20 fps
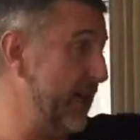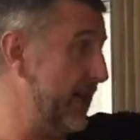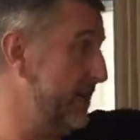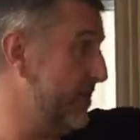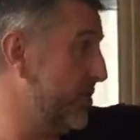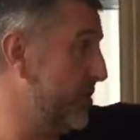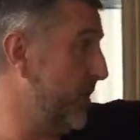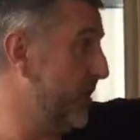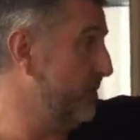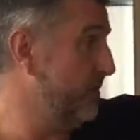that.
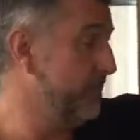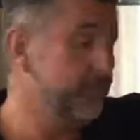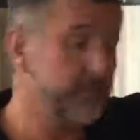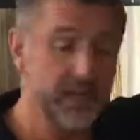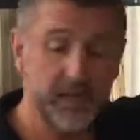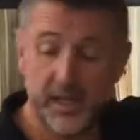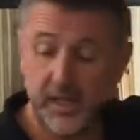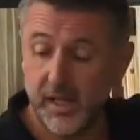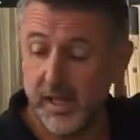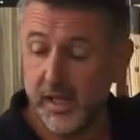So,
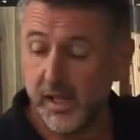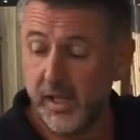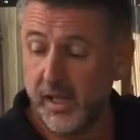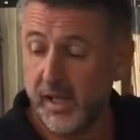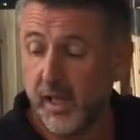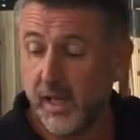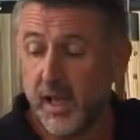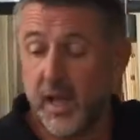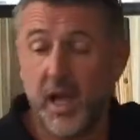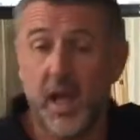
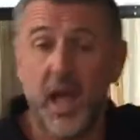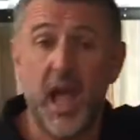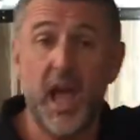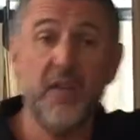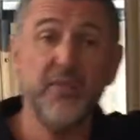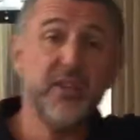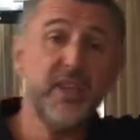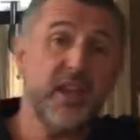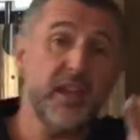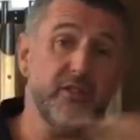
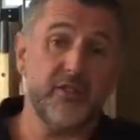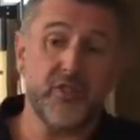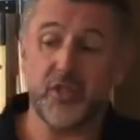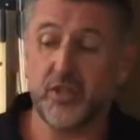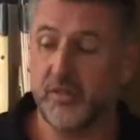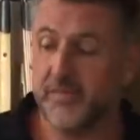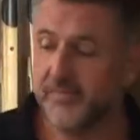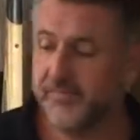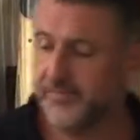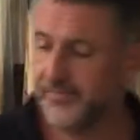other
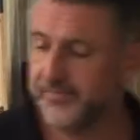guns,